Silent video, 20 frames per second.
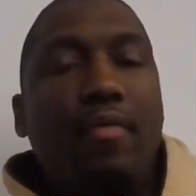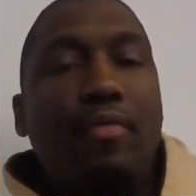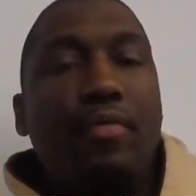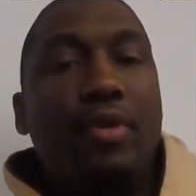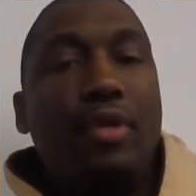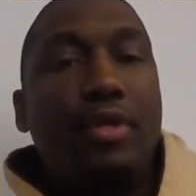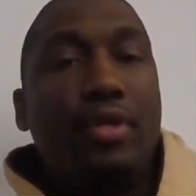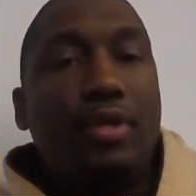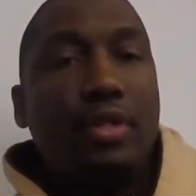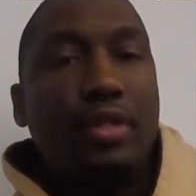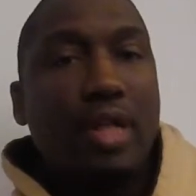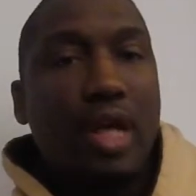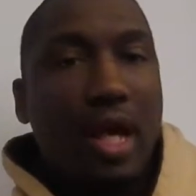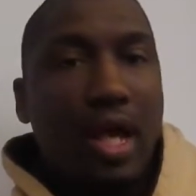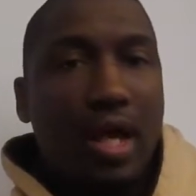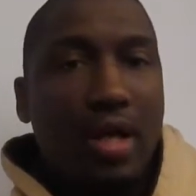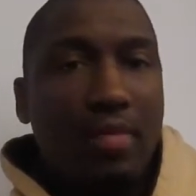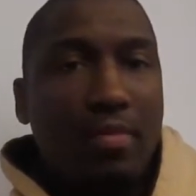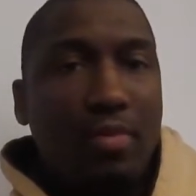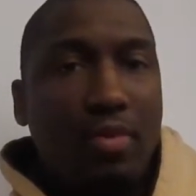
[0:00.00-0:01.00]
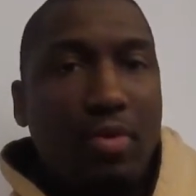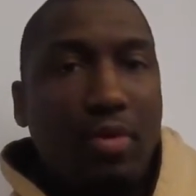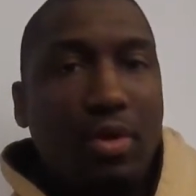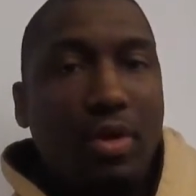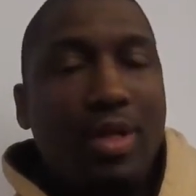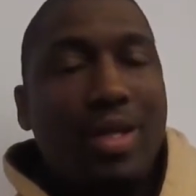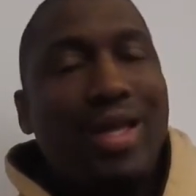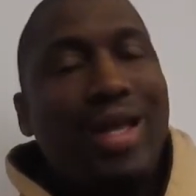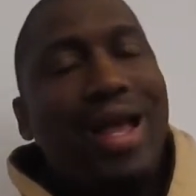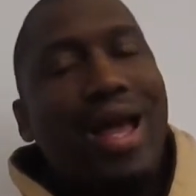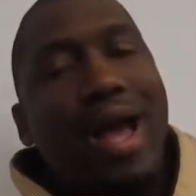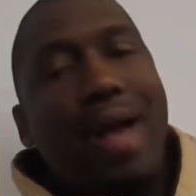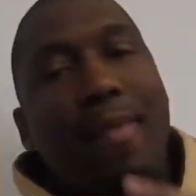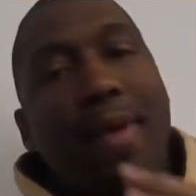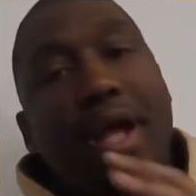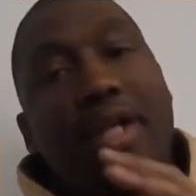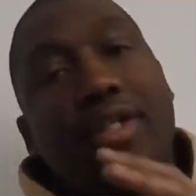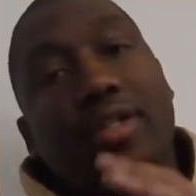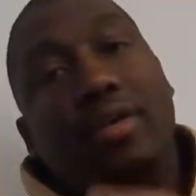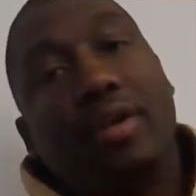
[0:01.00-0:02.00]
when you're tying them on. I'm
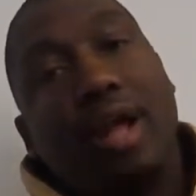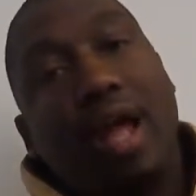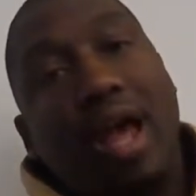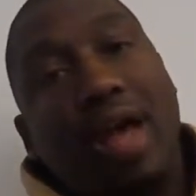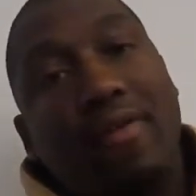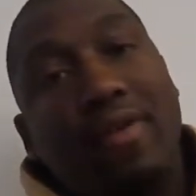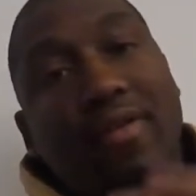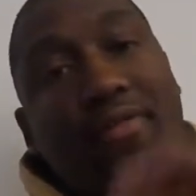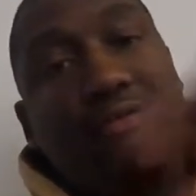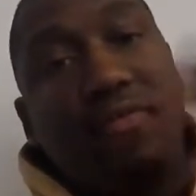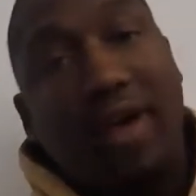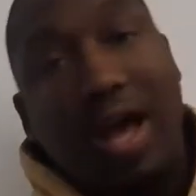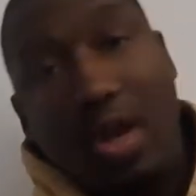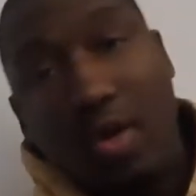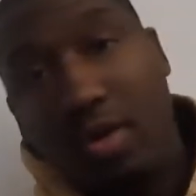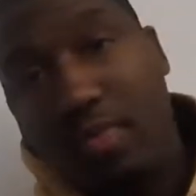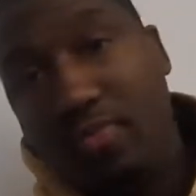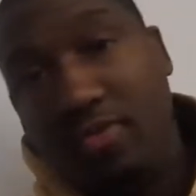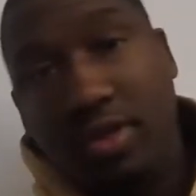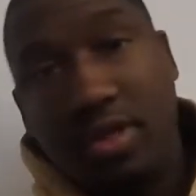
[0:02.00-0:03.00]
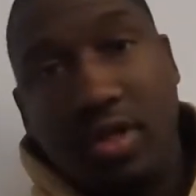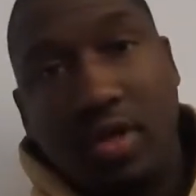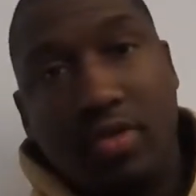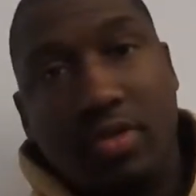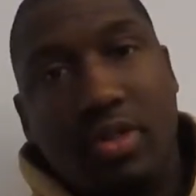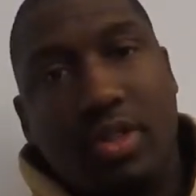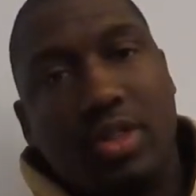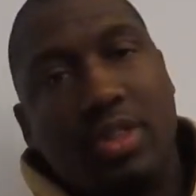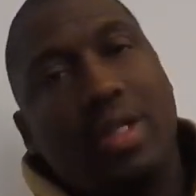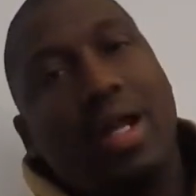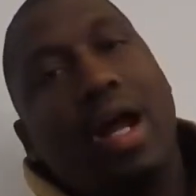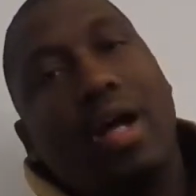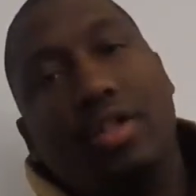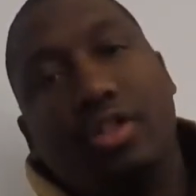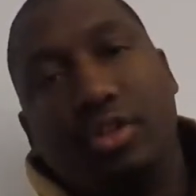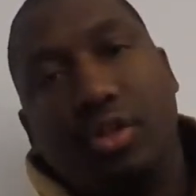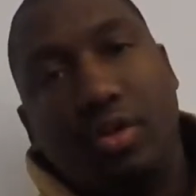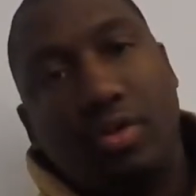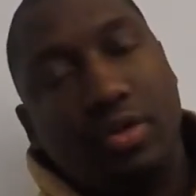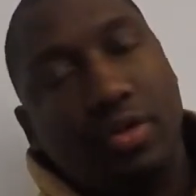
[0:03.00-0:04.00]
actually going to have a follow-up video to this, and I'll
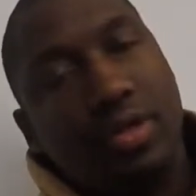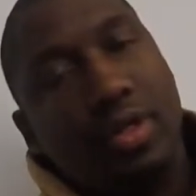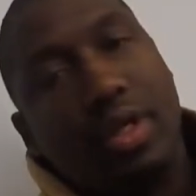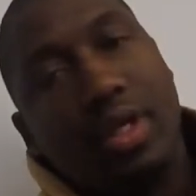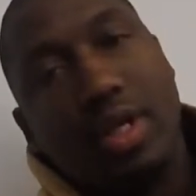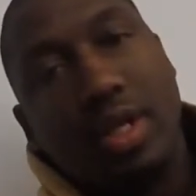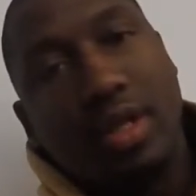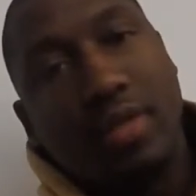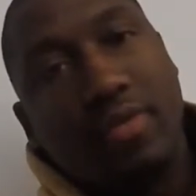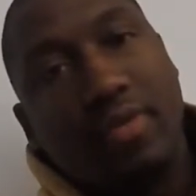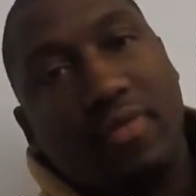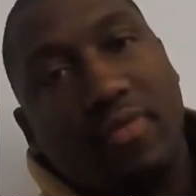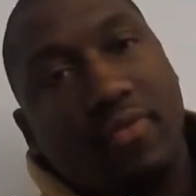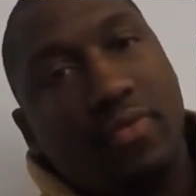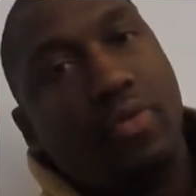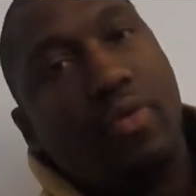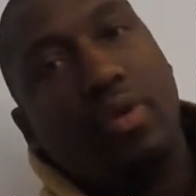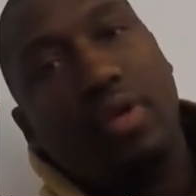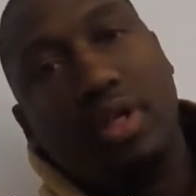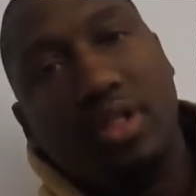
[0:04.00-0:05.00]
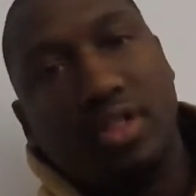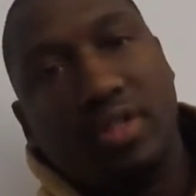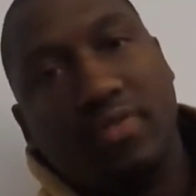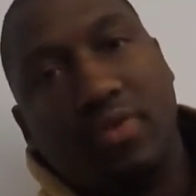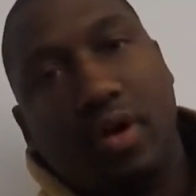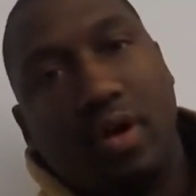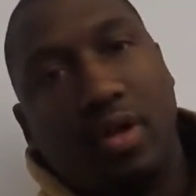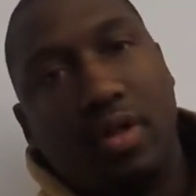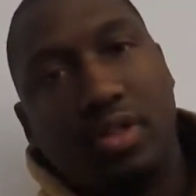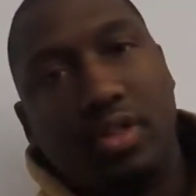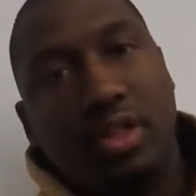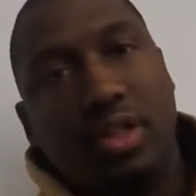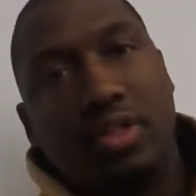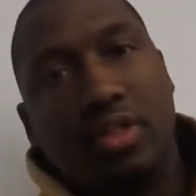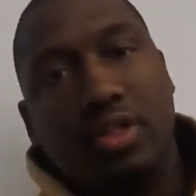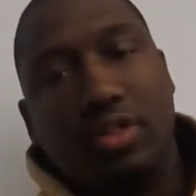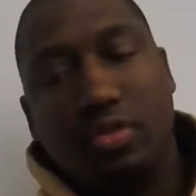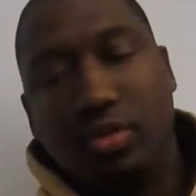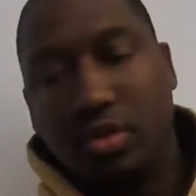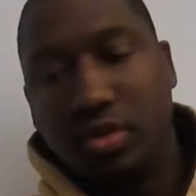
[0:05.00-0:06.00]
show you the full list of all the jigs
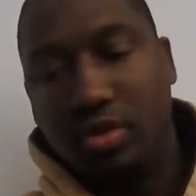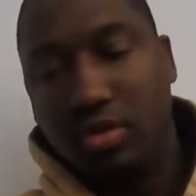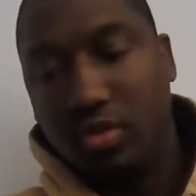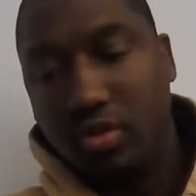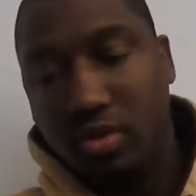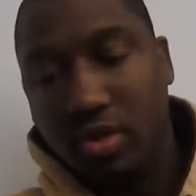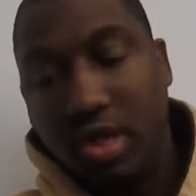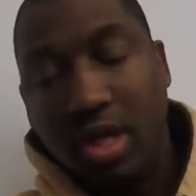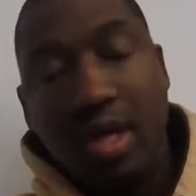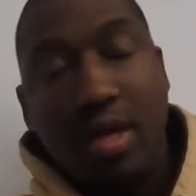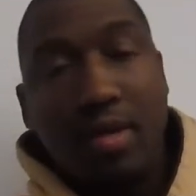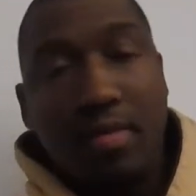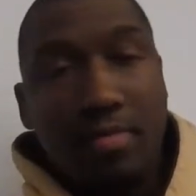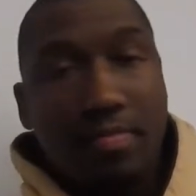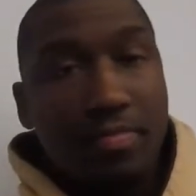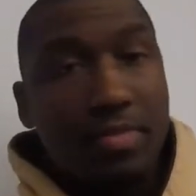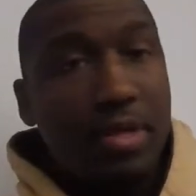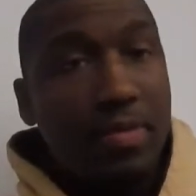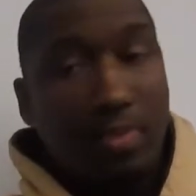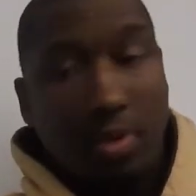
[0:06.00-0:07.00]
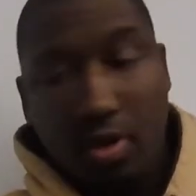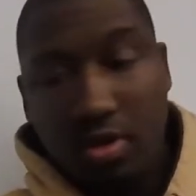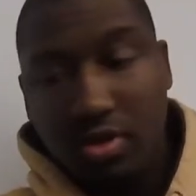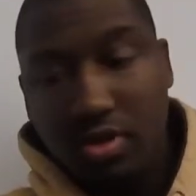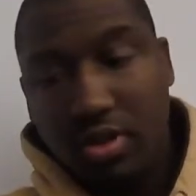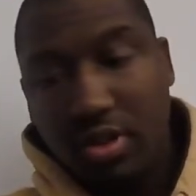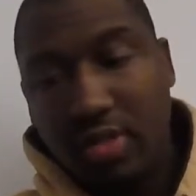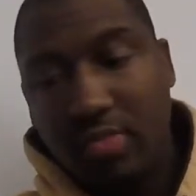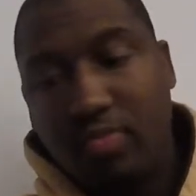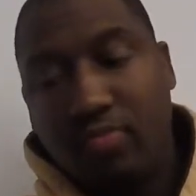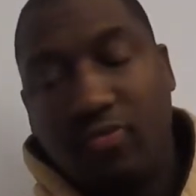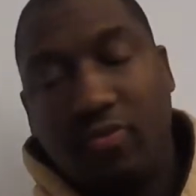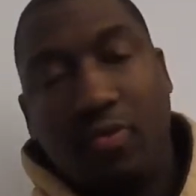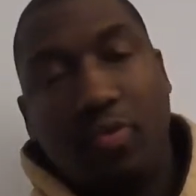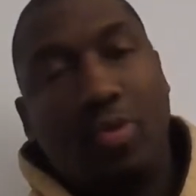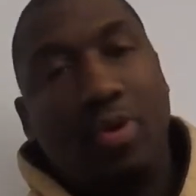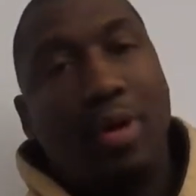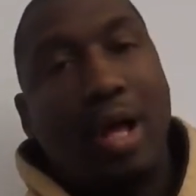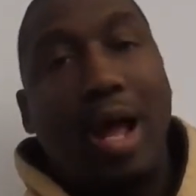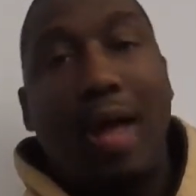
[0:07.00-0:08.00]
that you can use. Me personally, for
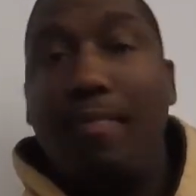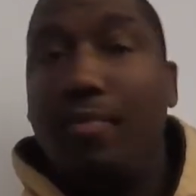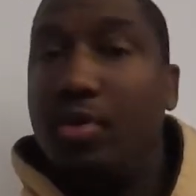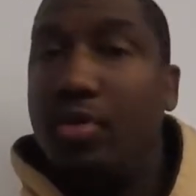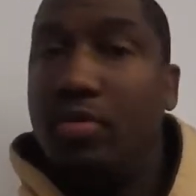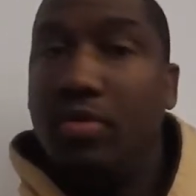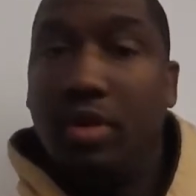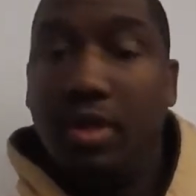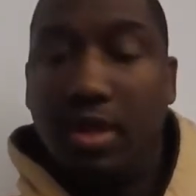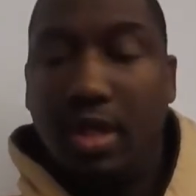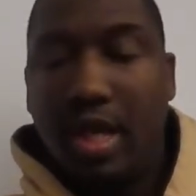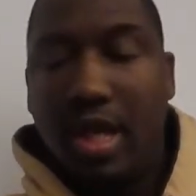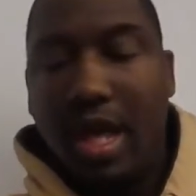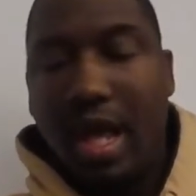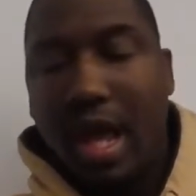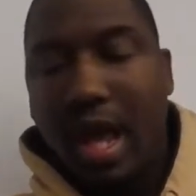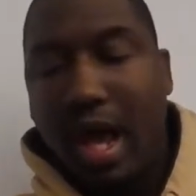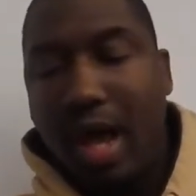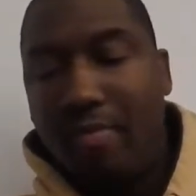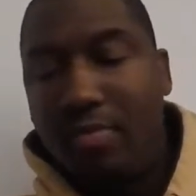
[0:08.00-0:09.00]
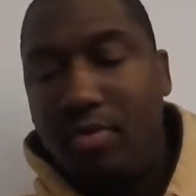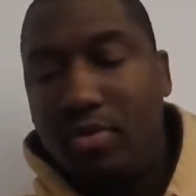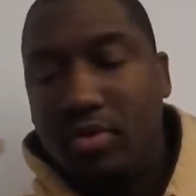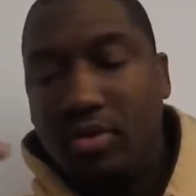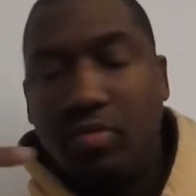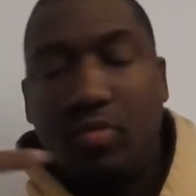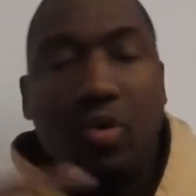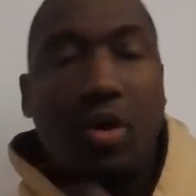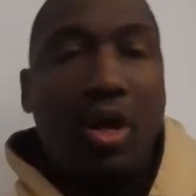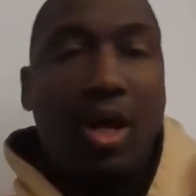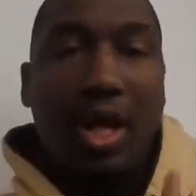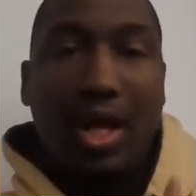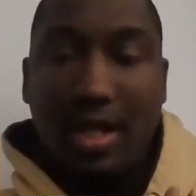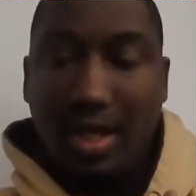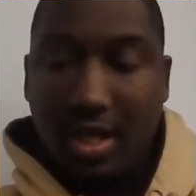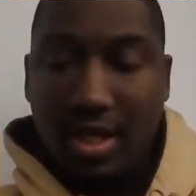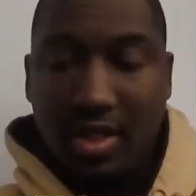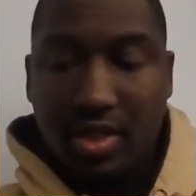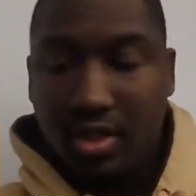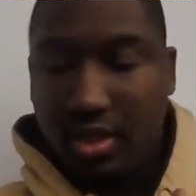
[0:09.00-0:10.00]
what I'm doing, I'm using walleye
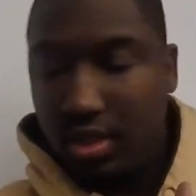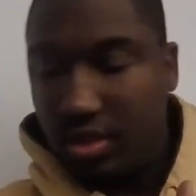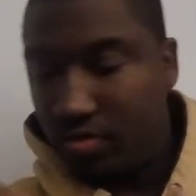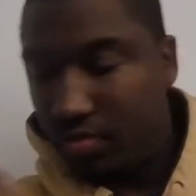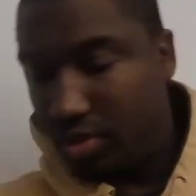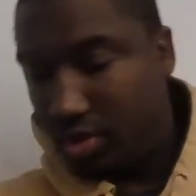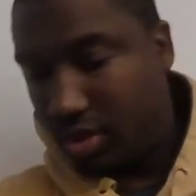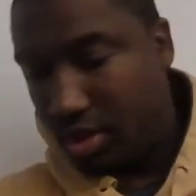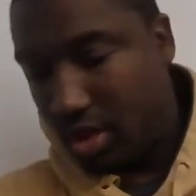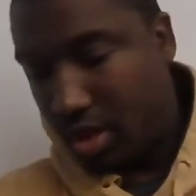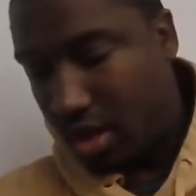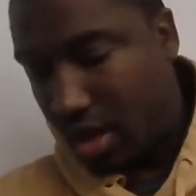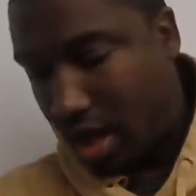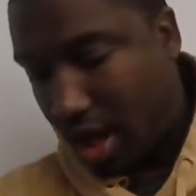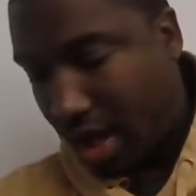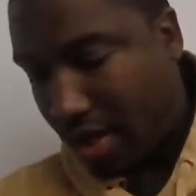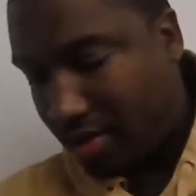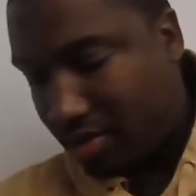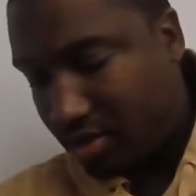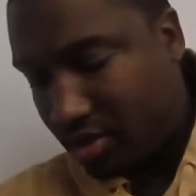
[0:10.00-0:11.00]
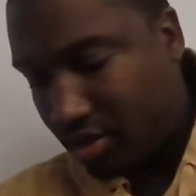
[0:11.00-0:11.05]
head jigs, which are, I can